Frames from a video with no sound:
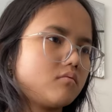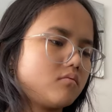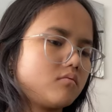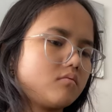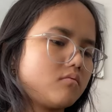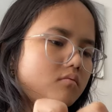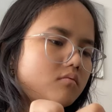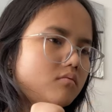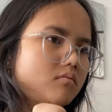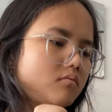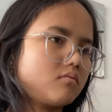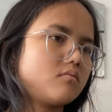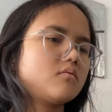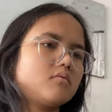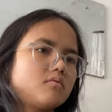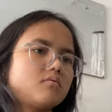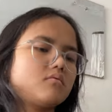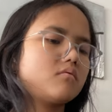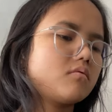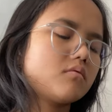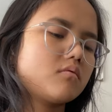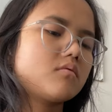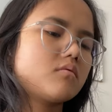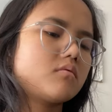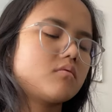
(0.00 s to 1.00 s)

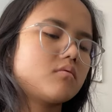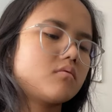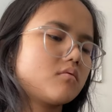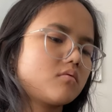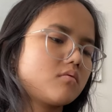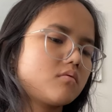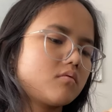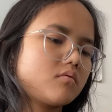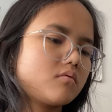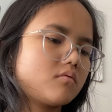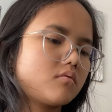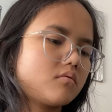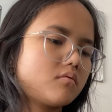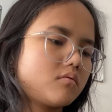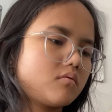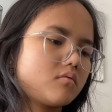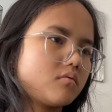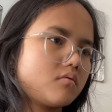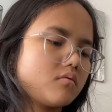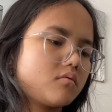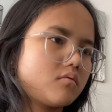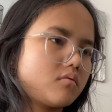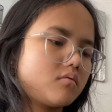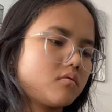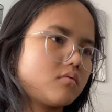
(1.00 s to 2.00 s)

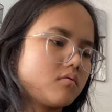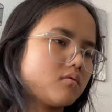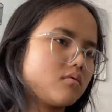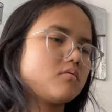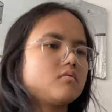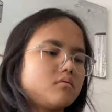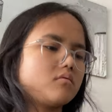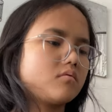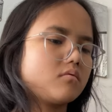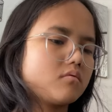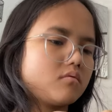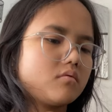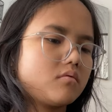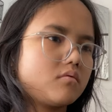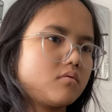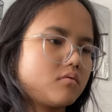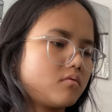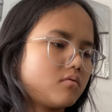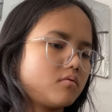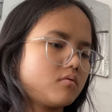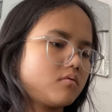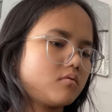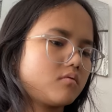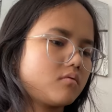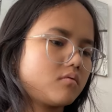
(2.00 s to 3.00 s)

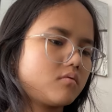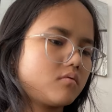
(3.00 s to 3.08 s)
[no speech]